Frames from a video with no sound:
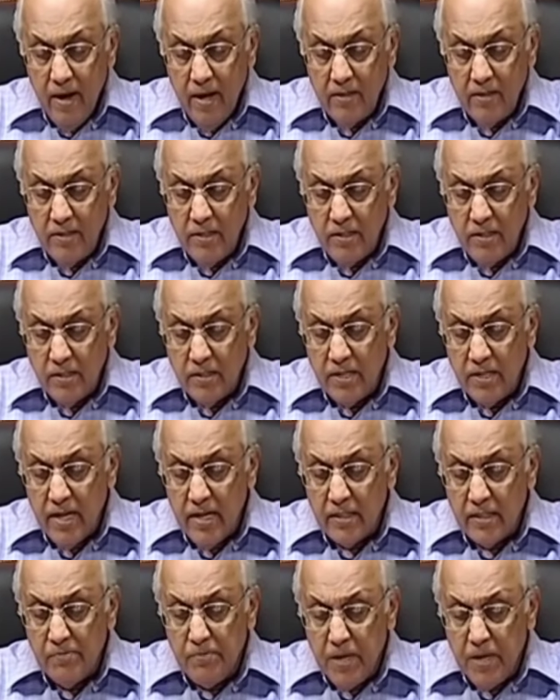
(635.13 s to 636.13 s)
And Jesus
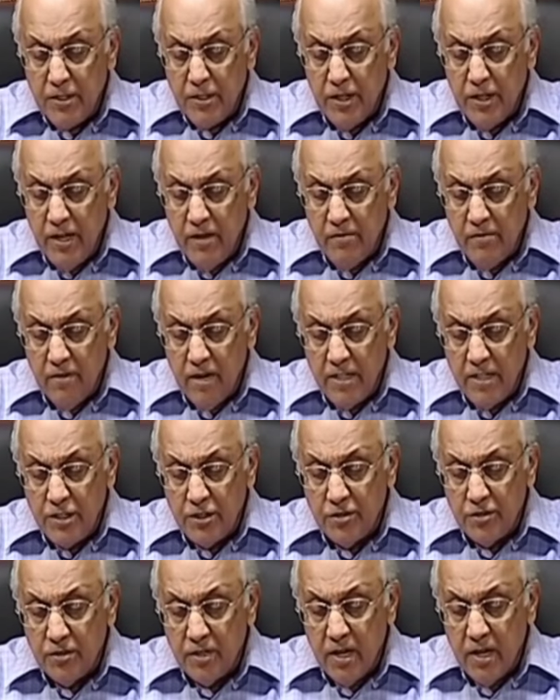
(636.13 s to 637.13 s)
said, especially in
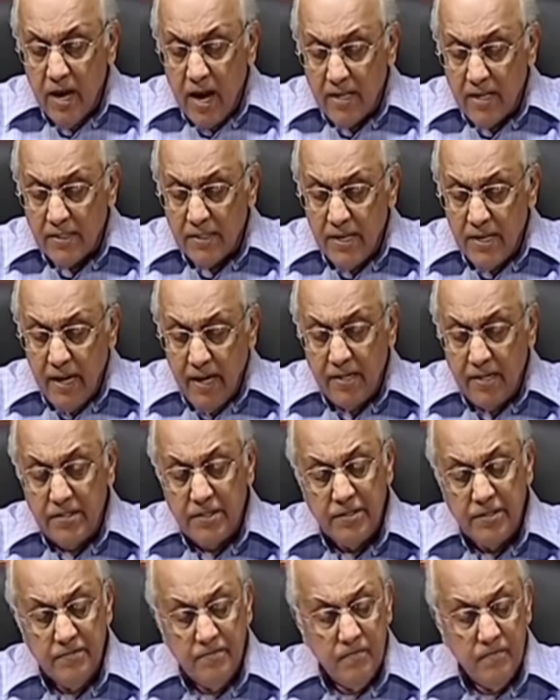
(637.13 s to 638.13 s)
relation to the last
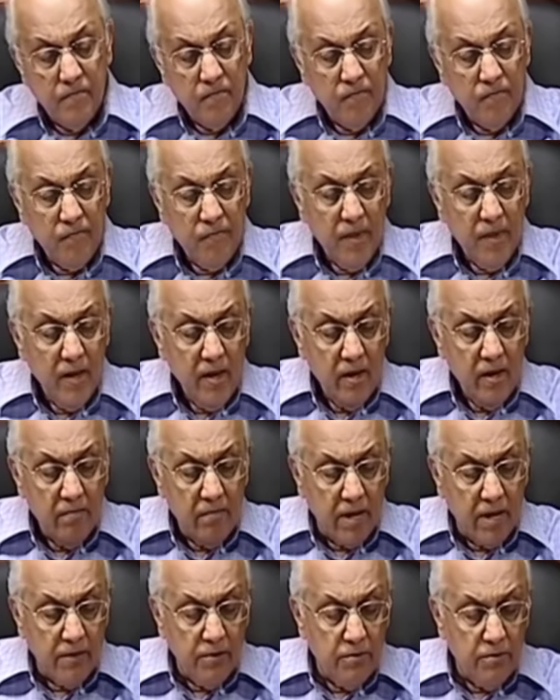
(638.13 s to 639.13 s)
days,
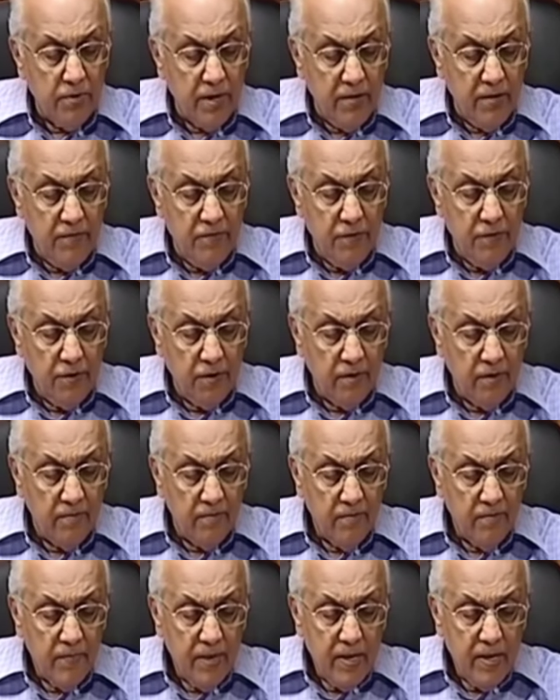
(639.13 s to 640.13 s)
in Matthew 24,
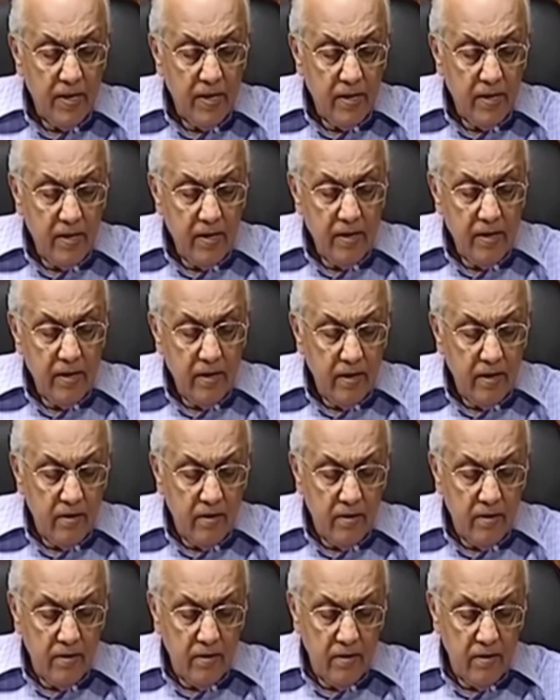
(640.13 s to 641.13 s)

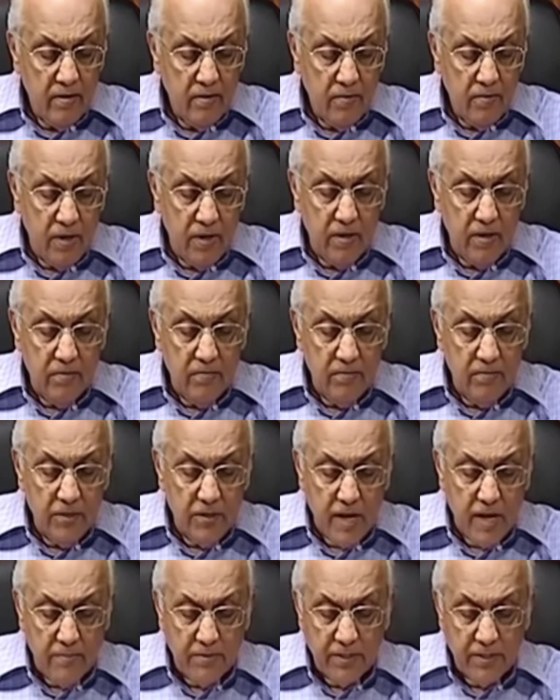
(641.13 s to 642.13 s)
when the
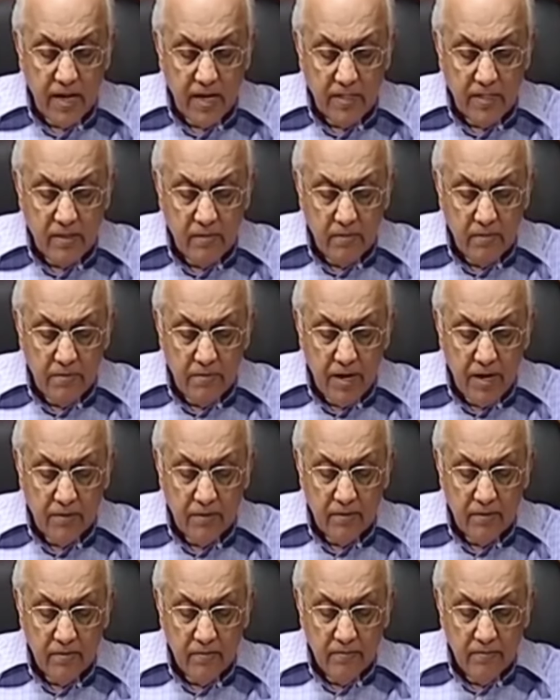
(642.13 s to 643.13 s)
disciples asked him
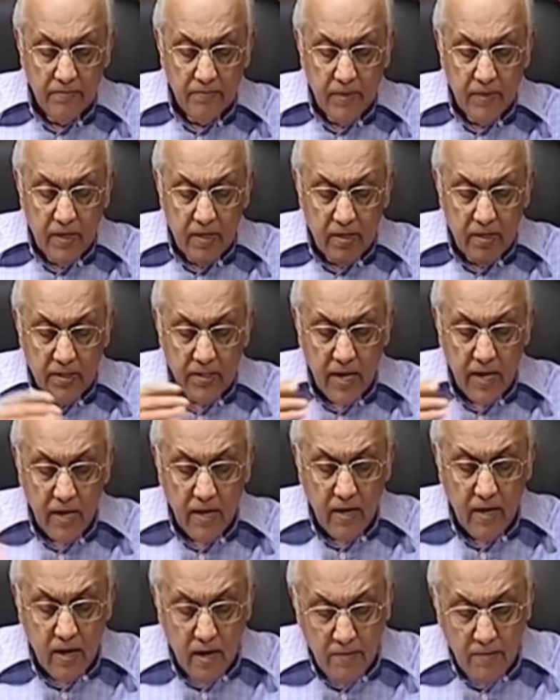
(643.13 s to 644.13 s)
about the
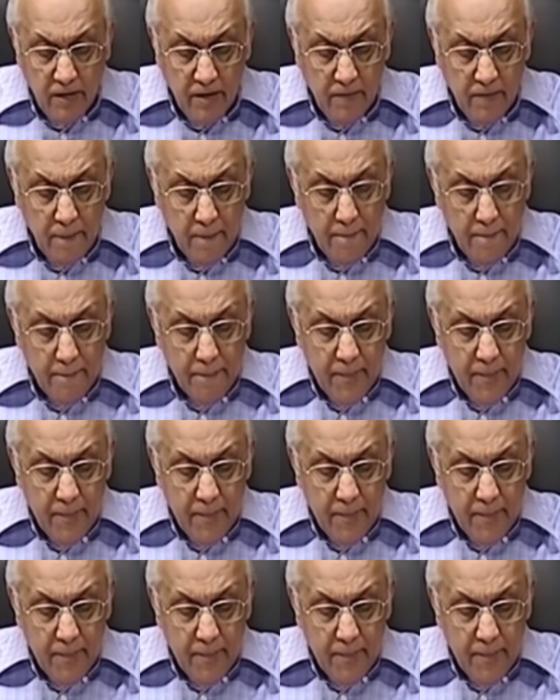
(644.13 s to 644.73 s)
second coming,